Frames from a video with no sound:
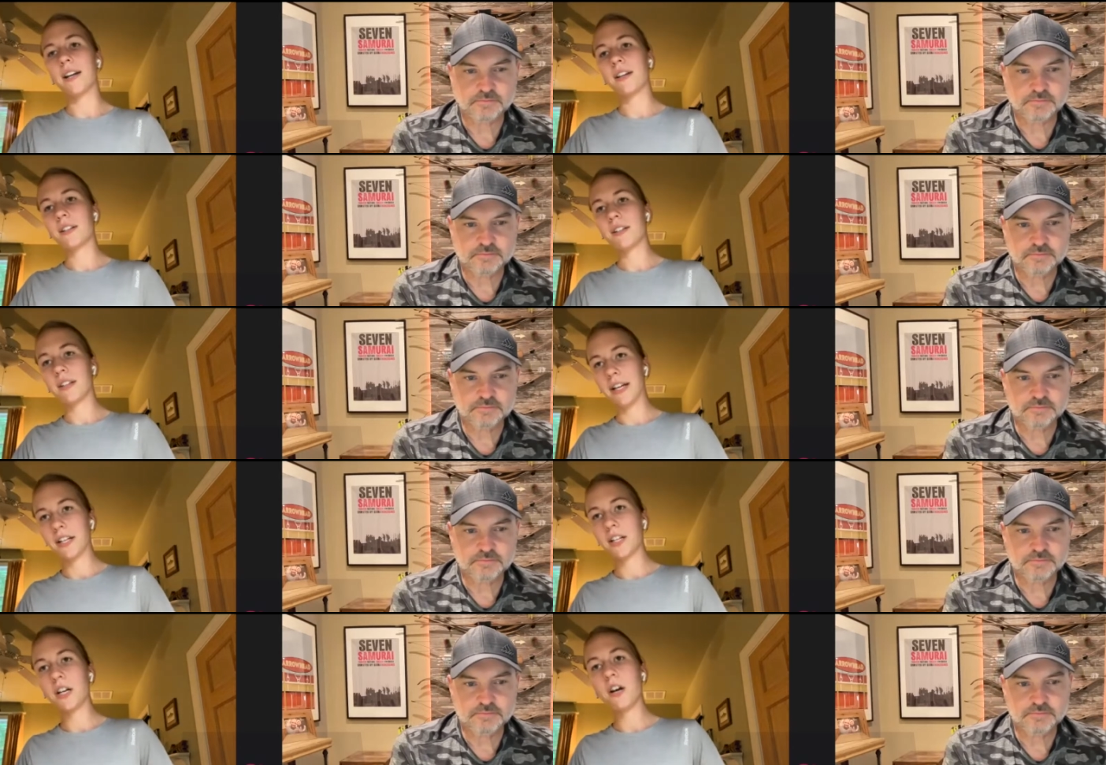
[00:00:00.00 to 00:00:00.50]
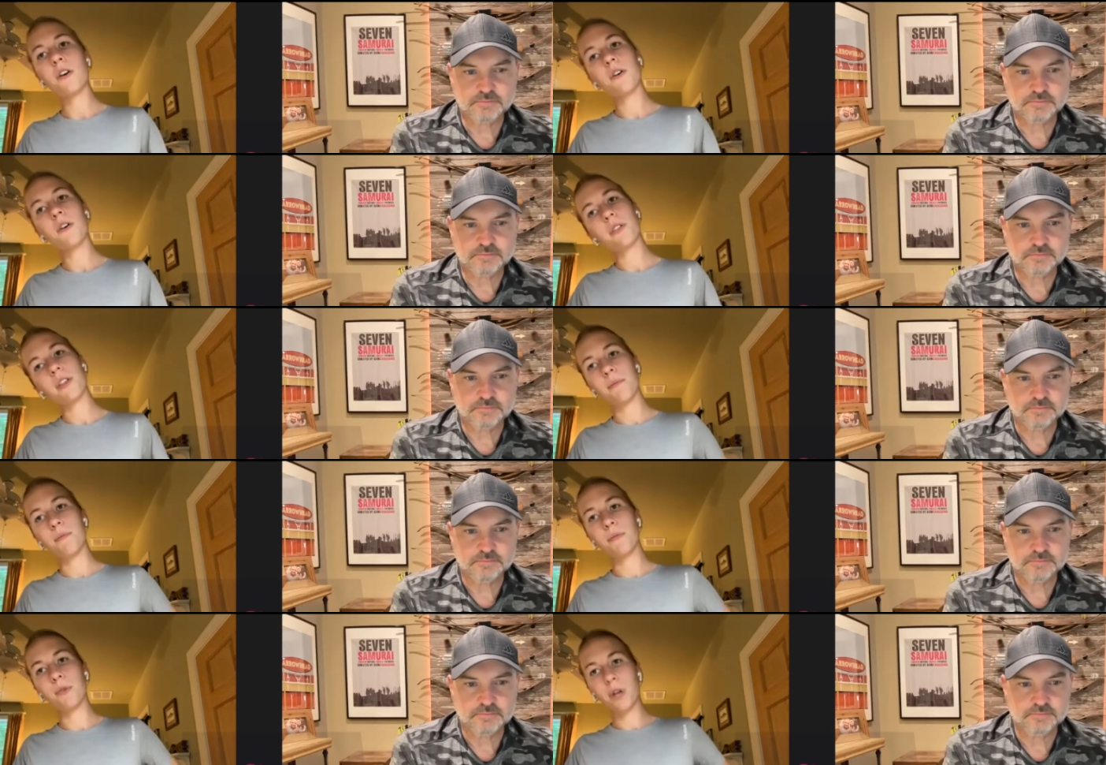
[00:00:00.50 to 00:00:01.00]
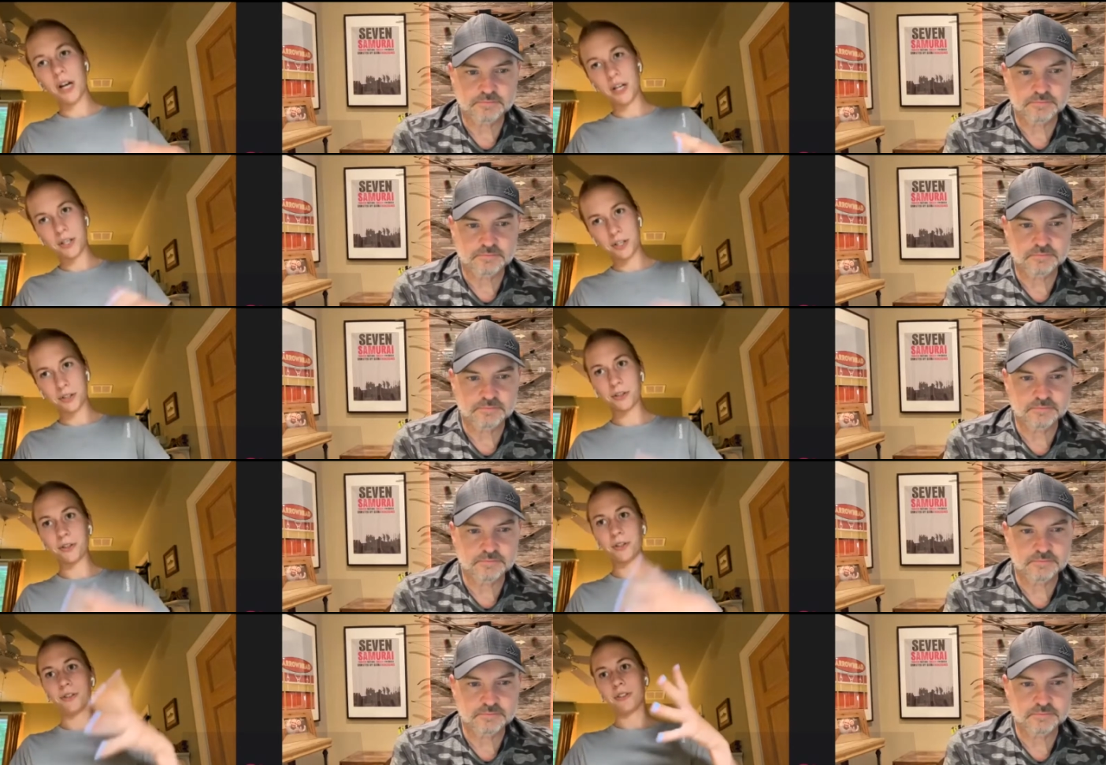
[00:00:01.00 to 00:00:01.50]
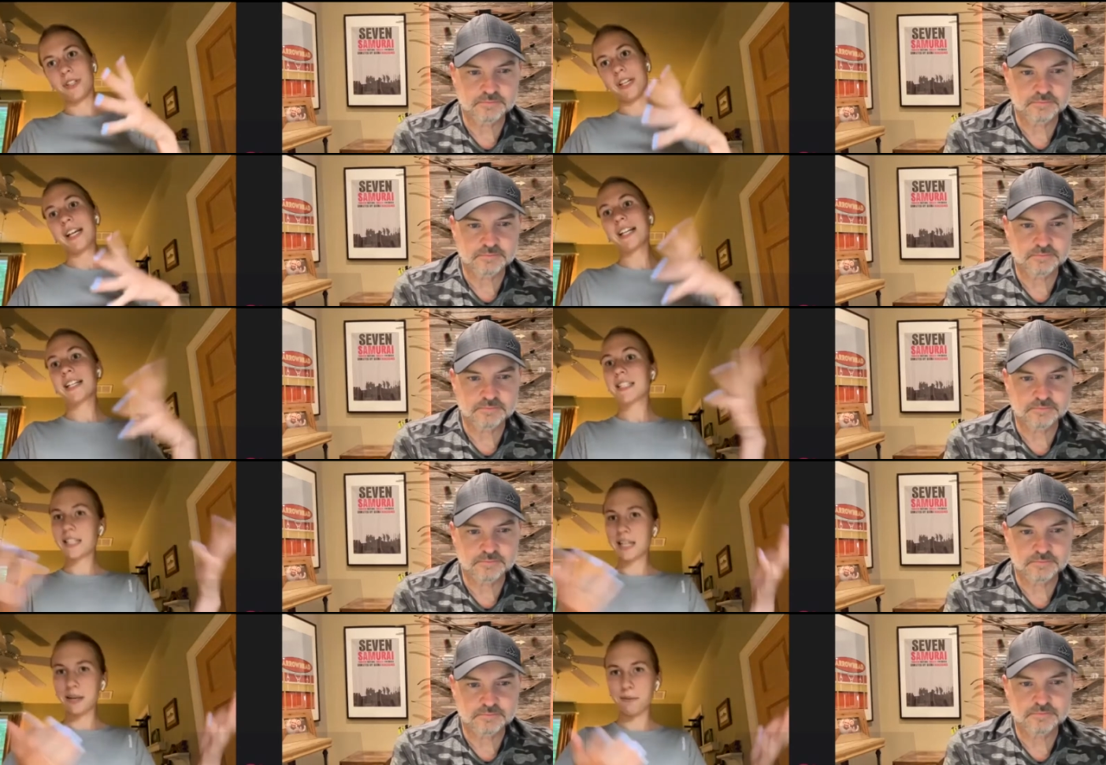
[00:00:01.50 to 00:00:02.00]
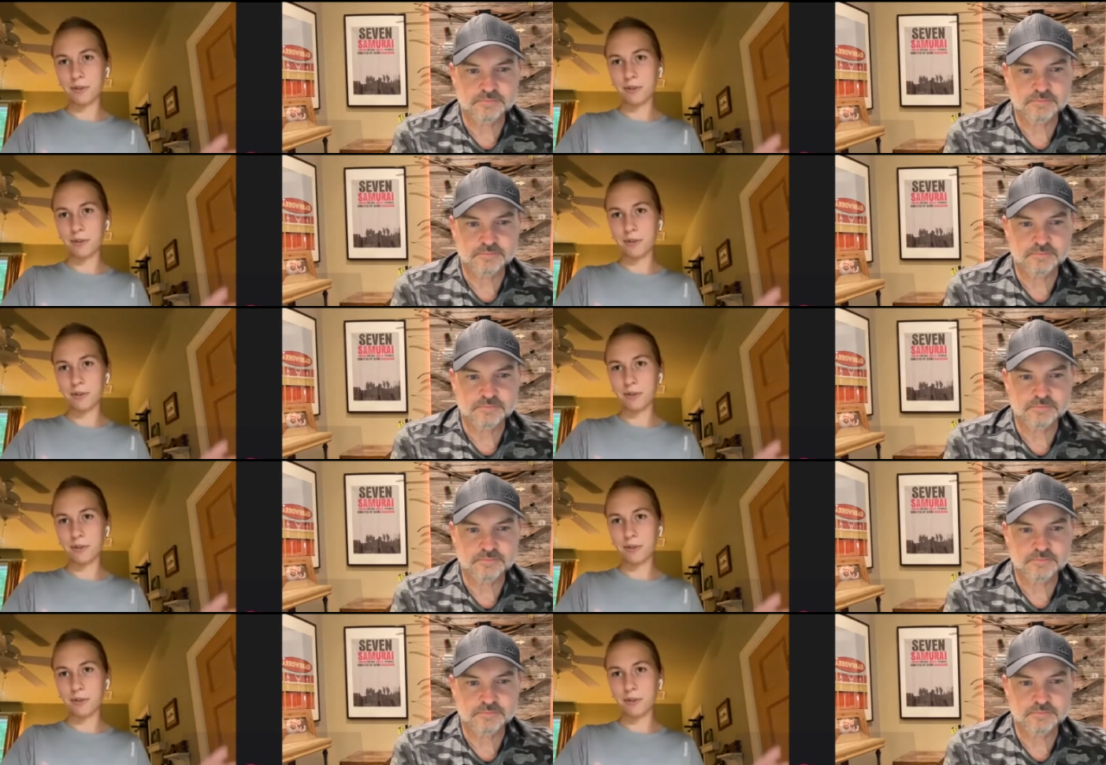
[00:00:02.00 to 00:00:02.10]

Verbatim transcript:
Speaker 1: I like, oh, the logical next step